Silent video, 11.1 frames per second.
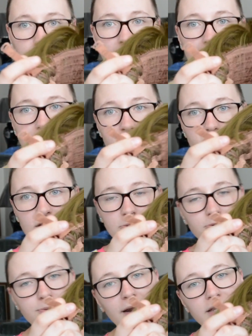So I have the
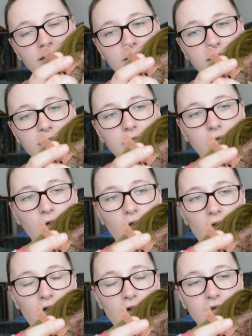straps right here.
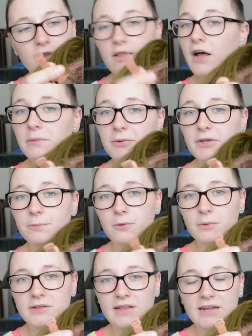A lot of
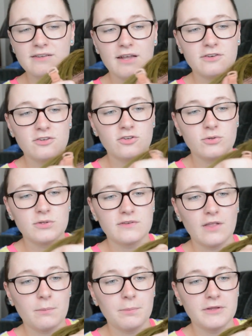people, what they tend to do
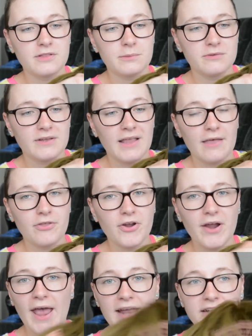is they'll put them
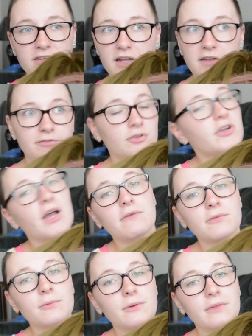together, and if you're
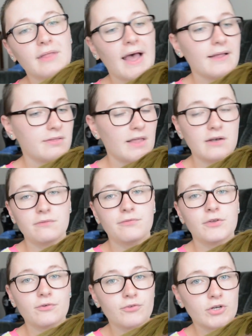comfortable with that, then
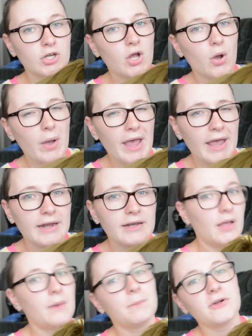feel free to go ahead.